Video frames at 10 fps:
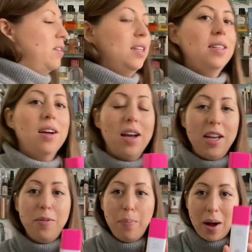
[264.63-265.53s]

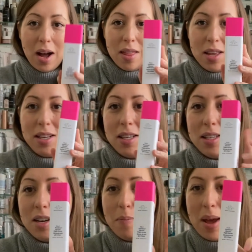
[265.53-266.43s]
inside, but this is
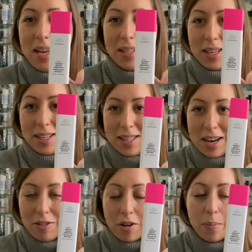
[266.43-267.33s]
an amazing
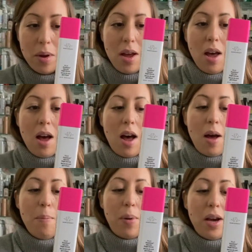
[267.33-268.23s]
serum
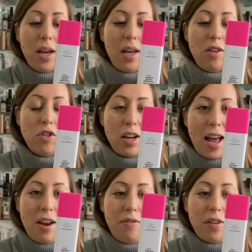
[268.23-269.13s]
um, by Drunk
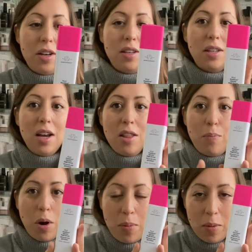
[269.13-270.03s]
Elephant.
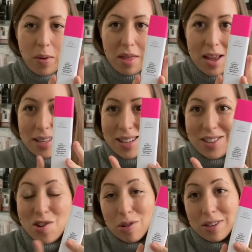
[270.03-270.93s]
Problem with it is it's
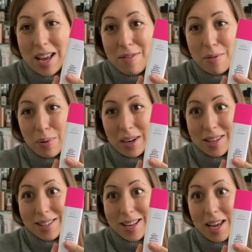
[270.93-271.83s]
not safe in
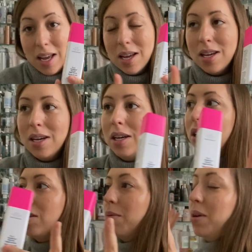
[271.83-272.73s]
pregnancy.
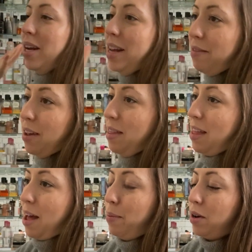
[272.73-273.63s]
So I'm gonna leave it in
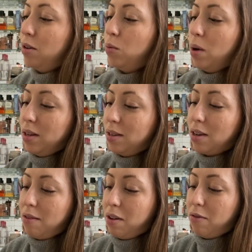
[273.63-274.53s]
there because once
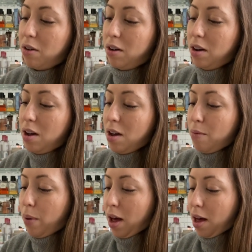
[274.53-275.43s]
I've given
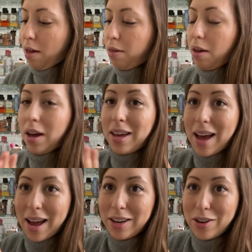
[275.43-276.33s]
birth, I
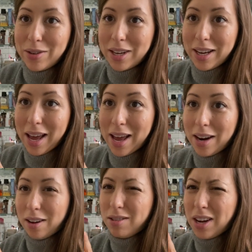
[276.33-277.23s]
can use it
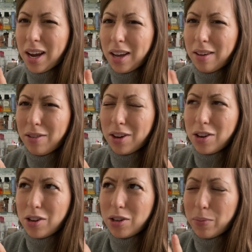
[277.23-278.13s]
again. I'll check if you
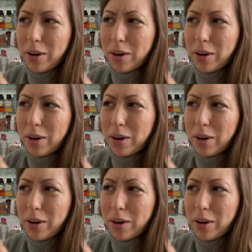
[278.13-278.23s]
can use it